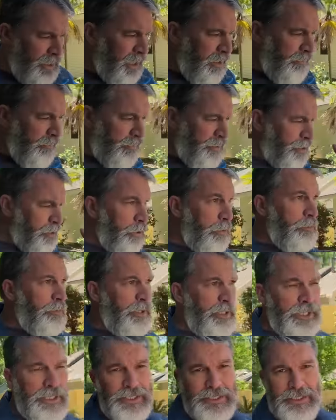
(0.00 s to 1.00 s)
I'm so
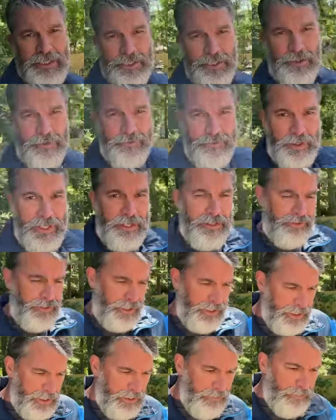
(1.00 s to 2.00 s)
blessed that you found
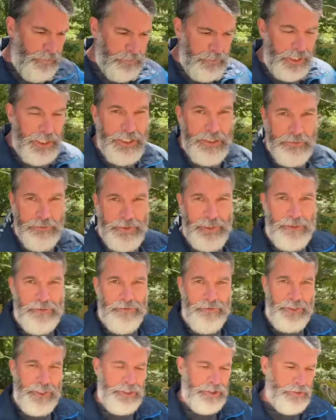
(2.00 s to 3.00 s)
this information
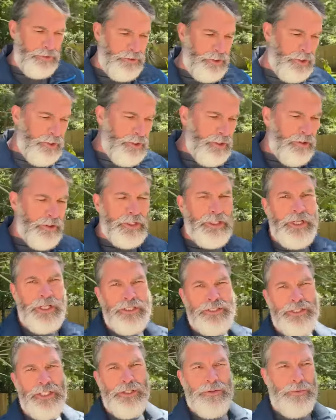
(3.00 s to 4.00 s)
beneficial. You can go to
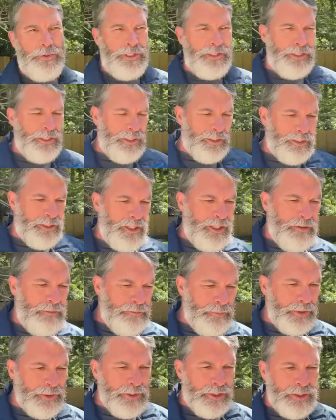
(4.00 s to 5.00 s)
contactwayne.com,
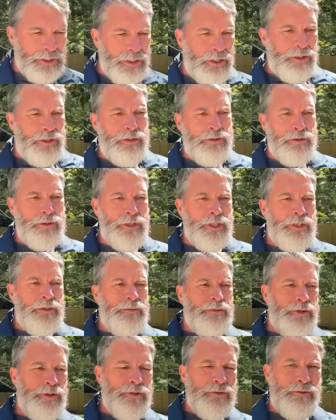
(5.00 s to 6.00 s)
book a call.
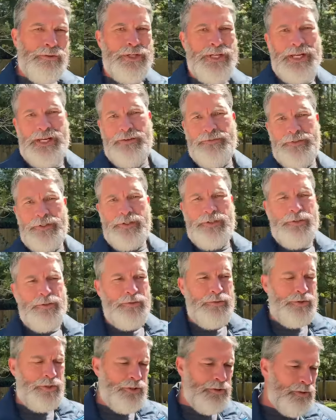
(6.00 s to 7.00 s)
You don't have
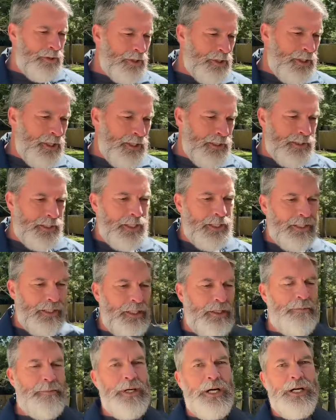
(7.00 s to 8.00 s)
to. You can contact
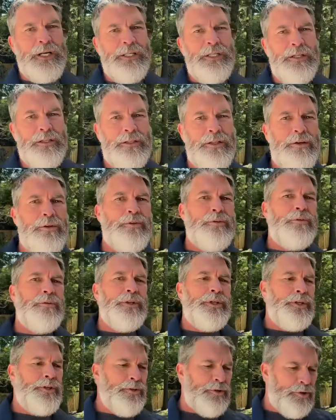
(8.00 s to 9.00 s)
anybody, a local
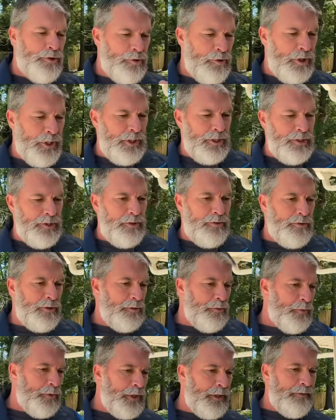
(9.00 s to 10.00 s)
lender, credit
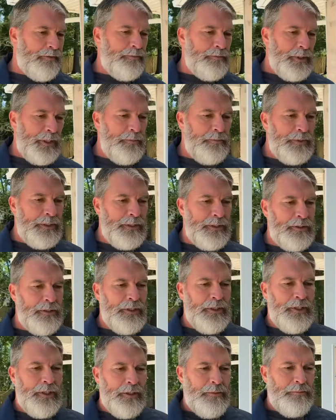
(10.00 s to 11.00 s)
union, whatever it may be,
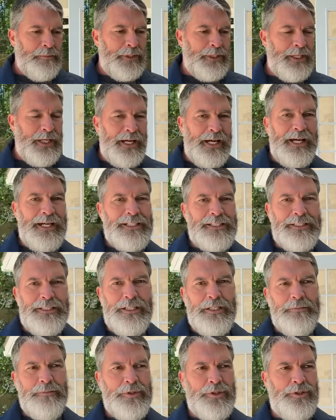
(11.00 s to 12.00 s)
but ask
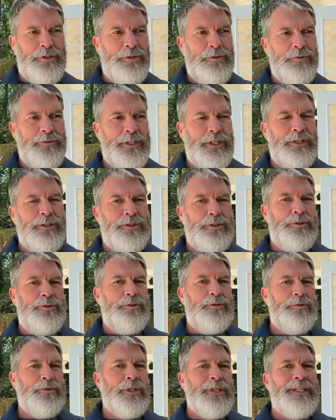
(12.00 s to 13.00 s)
them, do they
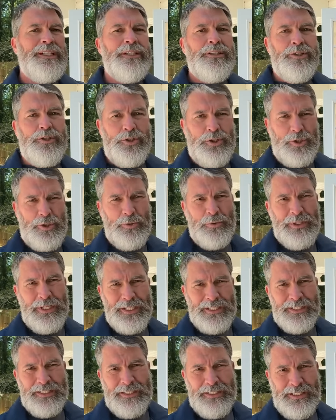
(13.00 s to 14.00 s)
do
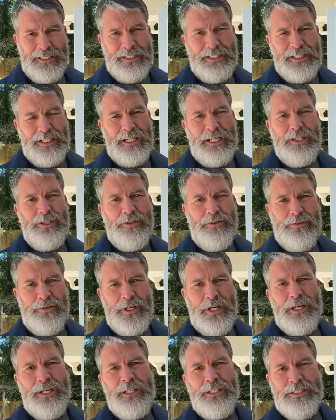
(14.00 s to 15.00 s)
USDA,
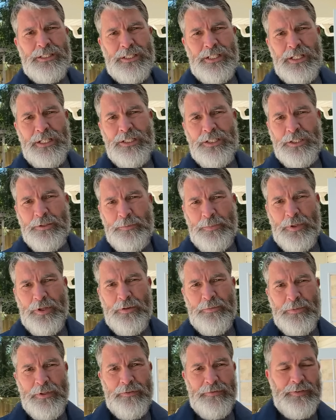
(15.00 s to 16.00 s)
United States
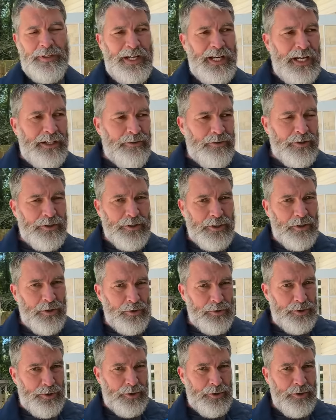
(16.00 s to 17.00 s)
Department of
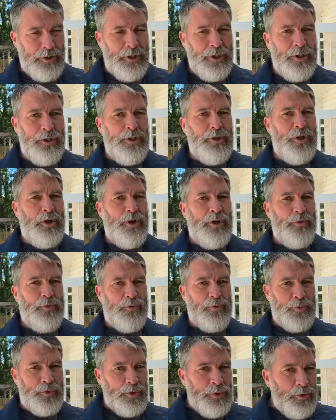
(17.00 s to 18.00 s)
Agriculture,
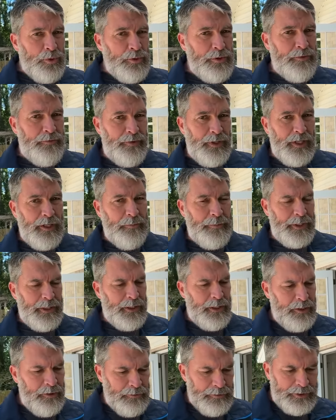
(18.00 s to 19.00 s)
rural development
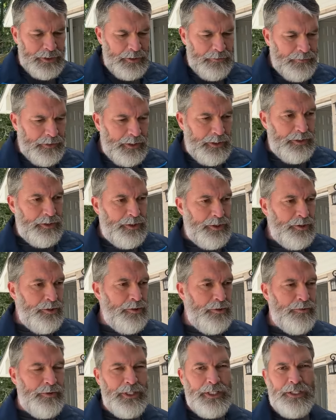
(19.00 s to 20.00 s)
loans? And if they
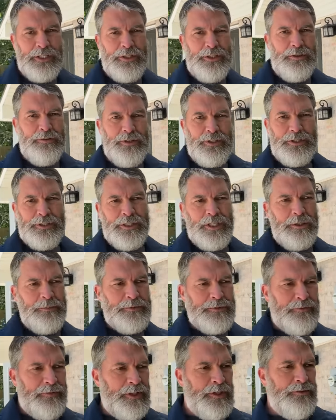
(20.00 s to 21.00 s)
do, they can do these
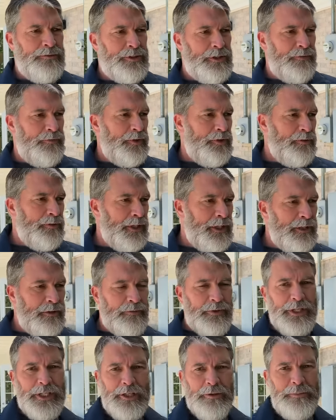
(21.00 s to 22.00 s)
types of loans. If you need a
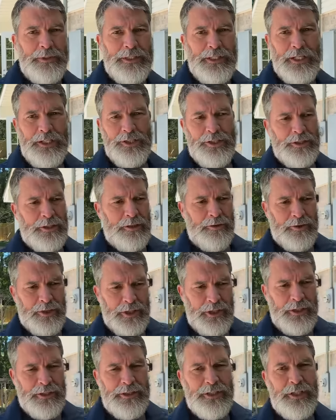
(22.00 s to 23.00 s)
recommendation, go to
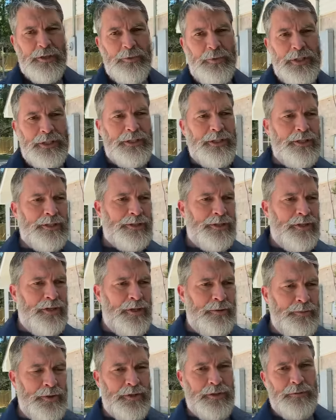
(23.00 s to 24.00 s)

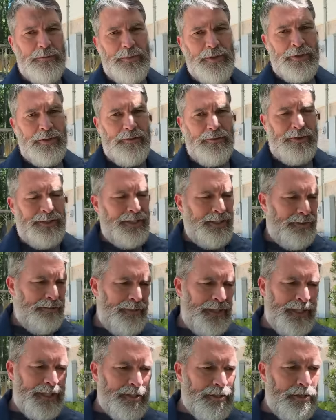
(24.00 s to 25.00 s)
contactwayne.com. You can book a
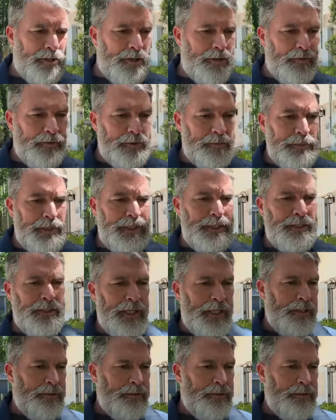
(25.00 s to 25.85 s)
10-minute call with me.